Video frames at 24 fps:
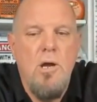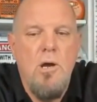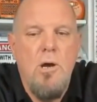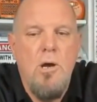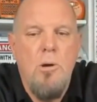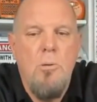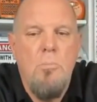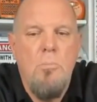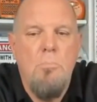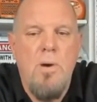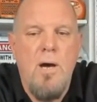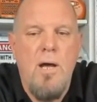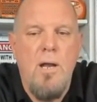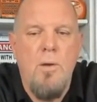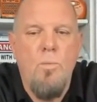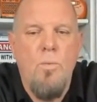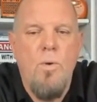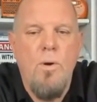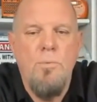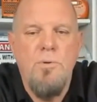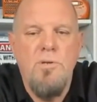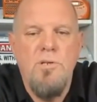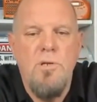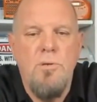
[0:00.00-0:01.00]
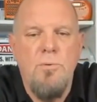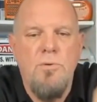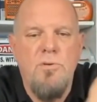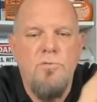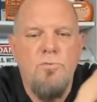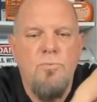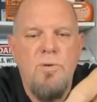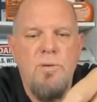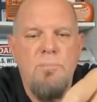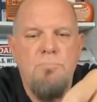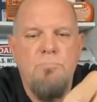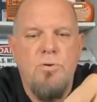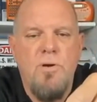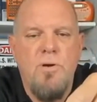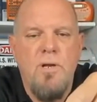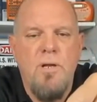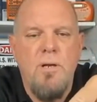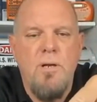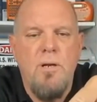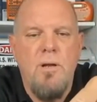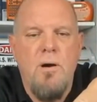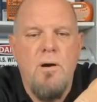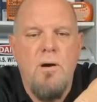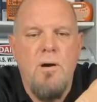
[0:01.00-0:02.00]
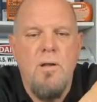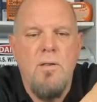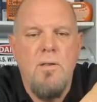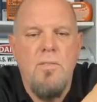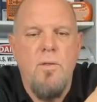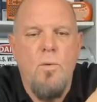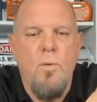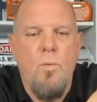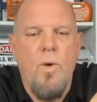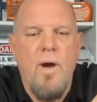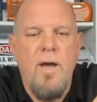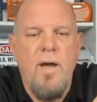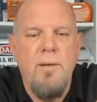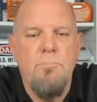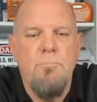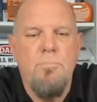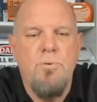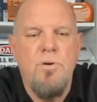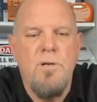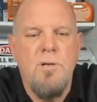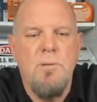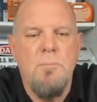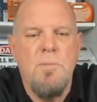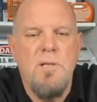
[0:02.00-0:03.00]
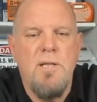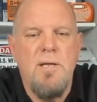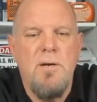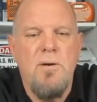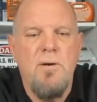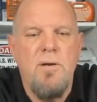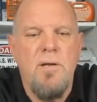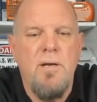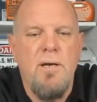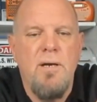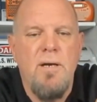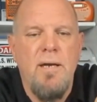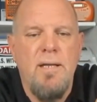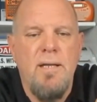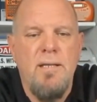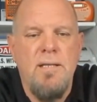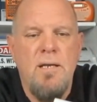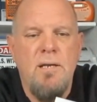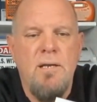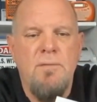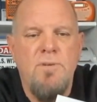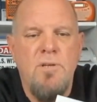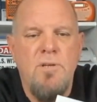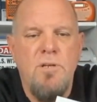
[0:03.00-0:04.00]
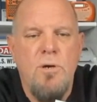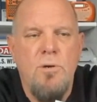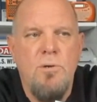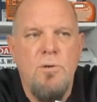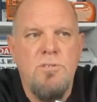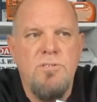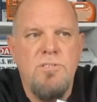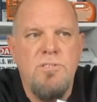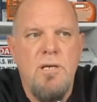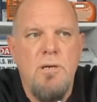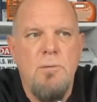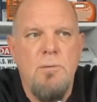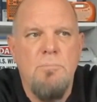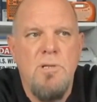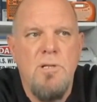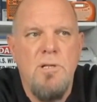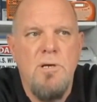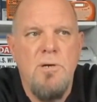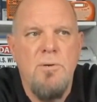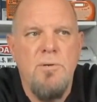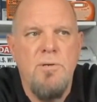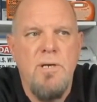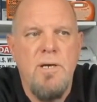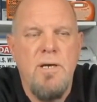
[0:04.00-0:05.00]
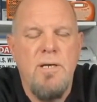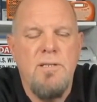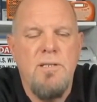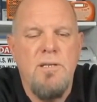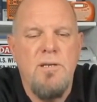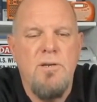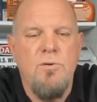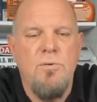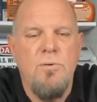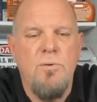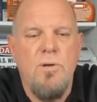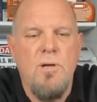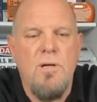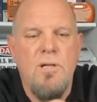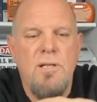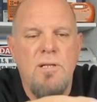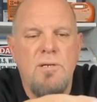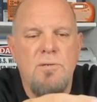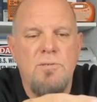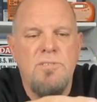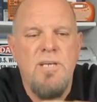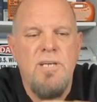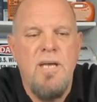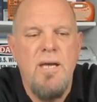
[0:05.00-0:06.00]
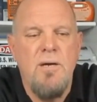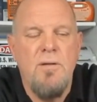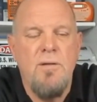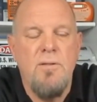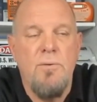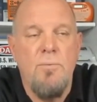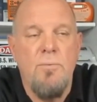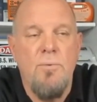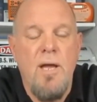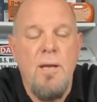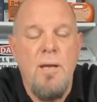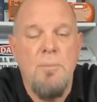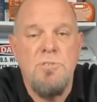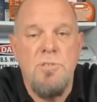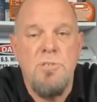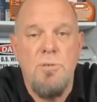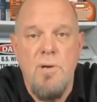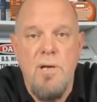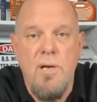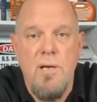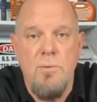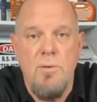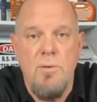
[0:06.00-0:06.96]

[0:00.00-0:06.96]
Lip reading: But what we do is we print on the white printable area, and then if you notice down below, you got the clear tail that wraps around it.